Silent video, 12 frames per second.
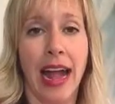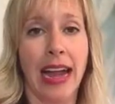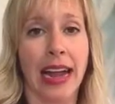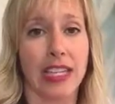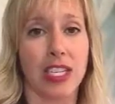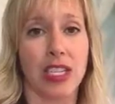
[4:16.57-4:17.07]

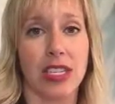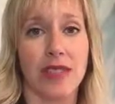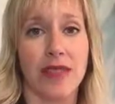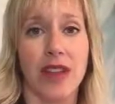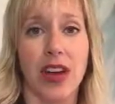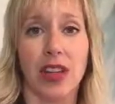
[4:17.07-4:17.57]
And I
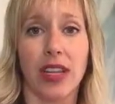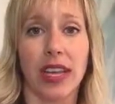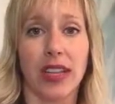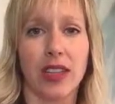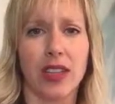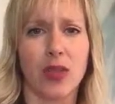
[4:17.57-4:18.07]
just felt
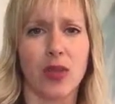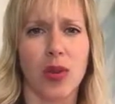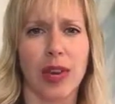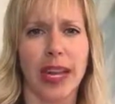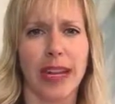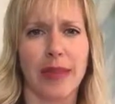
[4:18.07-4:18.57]
like the
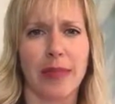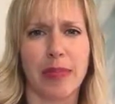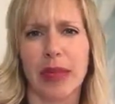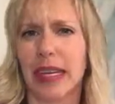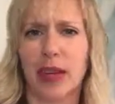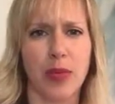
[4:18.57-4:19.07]
Lord had
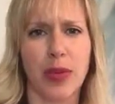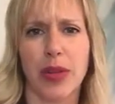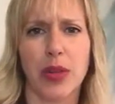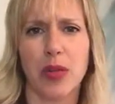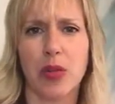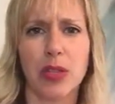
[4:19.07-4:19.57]
played a
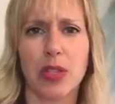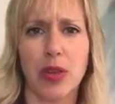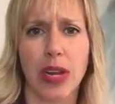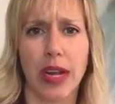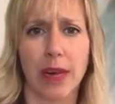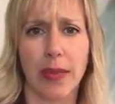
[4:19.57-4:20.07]
really cruel
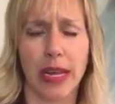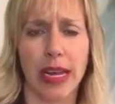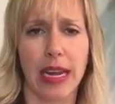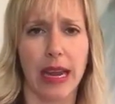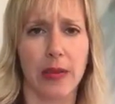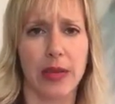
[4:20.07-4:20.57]
trick on me.
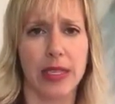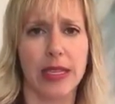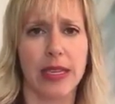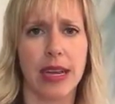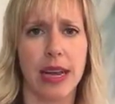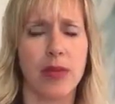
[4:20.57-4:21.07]
And I
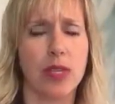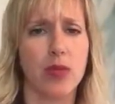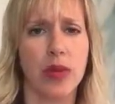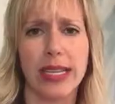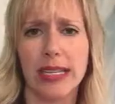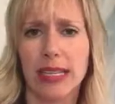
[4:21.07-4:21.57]
was
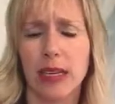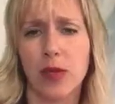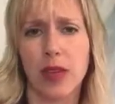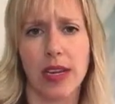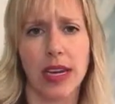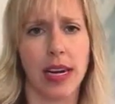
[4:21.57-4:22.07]
wrestling
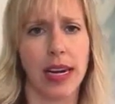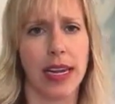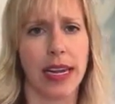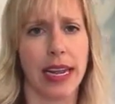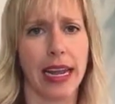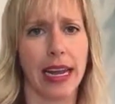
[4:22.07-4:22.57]
with
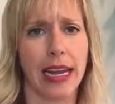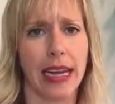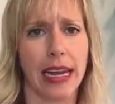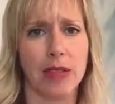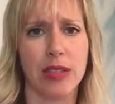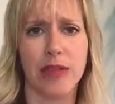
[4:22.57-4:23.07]
God,
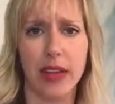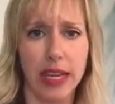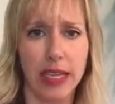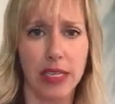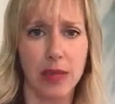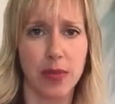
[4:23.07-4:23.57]
and I was
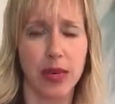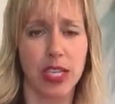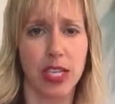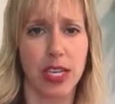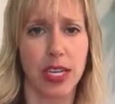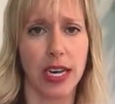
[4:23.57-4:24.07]
fighting
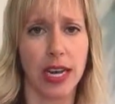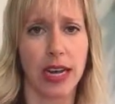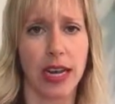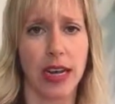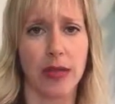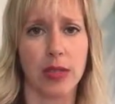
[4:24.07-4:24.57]
depression,
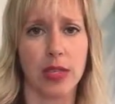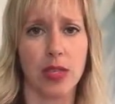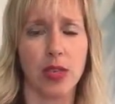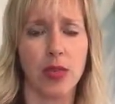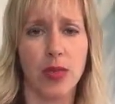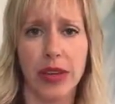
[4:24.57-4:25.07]
and I
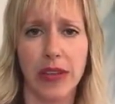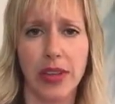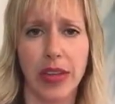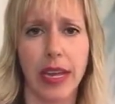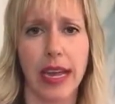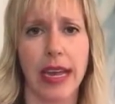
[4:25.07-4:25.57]
was
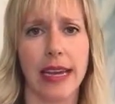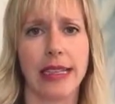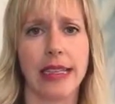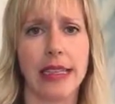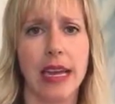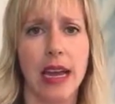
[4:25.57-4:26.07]
grieving.
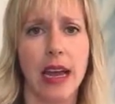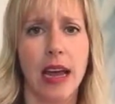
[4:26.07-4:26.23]
And